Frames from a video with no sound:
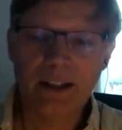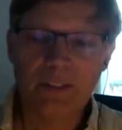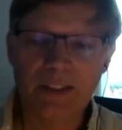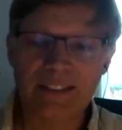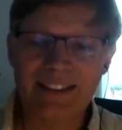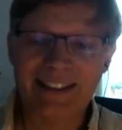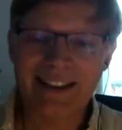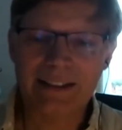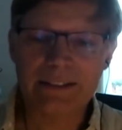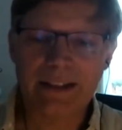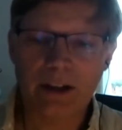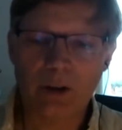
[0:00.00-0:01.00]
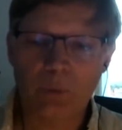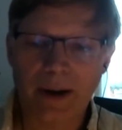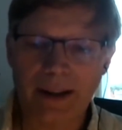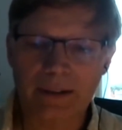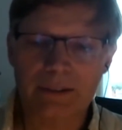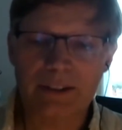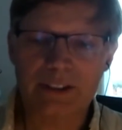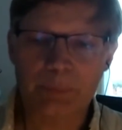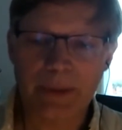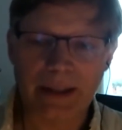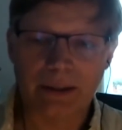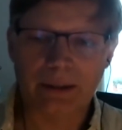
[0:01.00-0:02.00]
that the kids had a right to
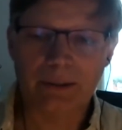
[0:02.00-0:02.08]
speak.